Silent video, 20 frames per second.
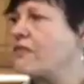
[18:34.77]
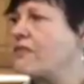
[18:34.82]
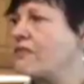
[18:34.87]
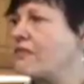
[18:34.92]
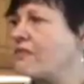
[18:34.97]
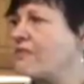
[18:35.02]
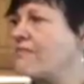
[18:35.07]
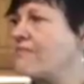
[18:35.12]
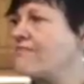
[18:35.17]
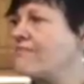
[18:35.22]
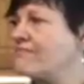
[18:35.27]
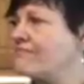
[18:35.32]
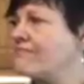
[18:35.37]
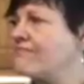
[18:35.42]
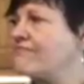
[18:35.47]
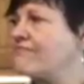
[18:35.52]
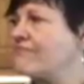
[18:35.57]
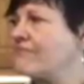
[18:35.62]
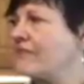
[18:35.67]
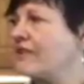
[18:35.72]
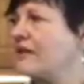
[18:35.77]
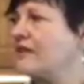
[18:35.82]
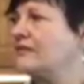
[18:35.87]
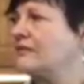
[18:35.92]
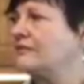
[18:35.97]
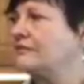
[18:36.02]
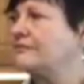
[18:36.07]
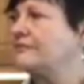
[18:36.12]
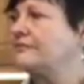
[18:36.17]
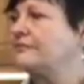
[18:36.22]

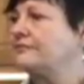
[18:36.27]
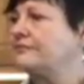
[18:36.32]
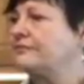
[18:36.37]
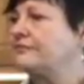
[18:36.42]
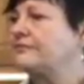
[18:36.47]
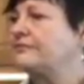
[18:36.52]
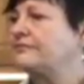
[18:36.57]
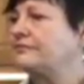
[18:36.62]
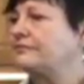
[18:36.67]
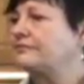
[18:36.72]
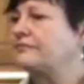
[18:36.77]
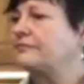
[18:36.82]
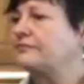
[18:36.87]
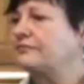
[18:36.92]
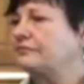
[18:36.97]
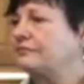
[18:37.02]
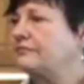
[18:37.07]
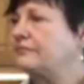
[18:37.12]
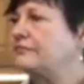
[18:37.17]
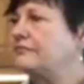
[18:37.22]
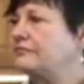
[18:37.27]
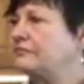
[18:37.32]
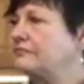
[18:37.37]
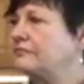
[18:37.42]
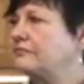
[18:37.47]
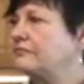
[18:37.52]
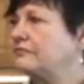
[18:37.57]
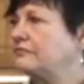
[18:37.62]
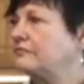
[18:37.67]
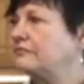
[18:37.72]

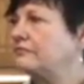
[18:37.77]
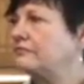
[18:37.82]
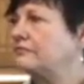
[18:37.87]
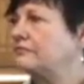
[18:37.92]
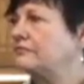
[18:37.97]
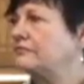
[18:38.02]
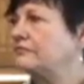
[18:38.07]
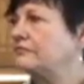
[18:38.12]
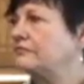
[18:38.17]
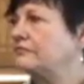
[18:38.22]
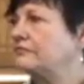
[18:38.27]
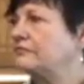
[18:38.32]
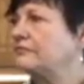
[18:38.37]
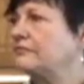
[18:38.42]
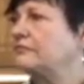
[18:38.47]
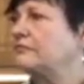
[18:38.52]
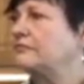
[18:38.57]
No words are spoken by the person on screen.